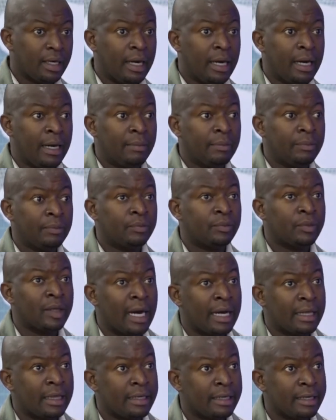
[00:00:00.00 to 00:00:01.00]

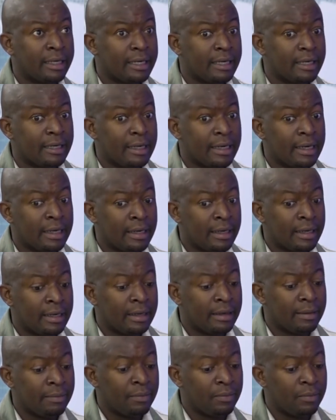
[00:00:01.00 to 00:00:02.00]
Um, I think
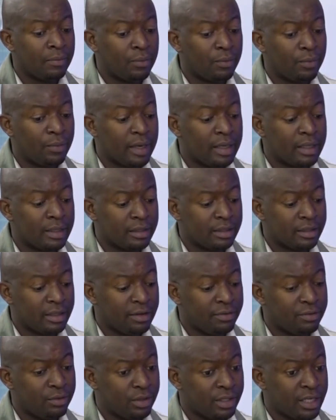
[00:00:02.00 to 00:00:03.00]
um, it's
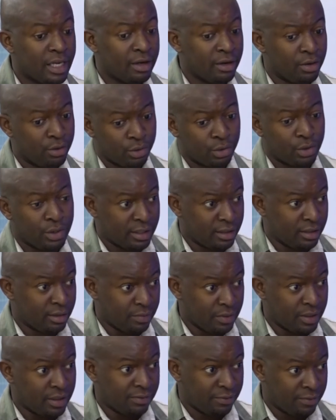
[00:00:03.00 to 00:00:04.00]
safe to say also as a
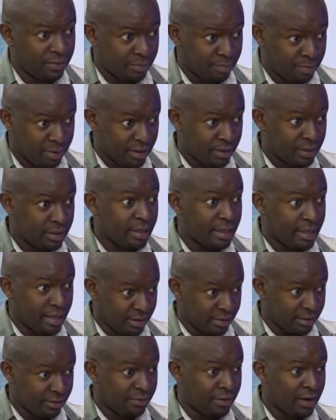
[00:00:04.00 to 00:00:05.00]
as personally
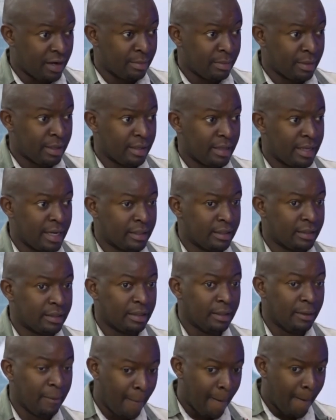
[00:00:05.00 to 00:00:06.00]
as a farmer that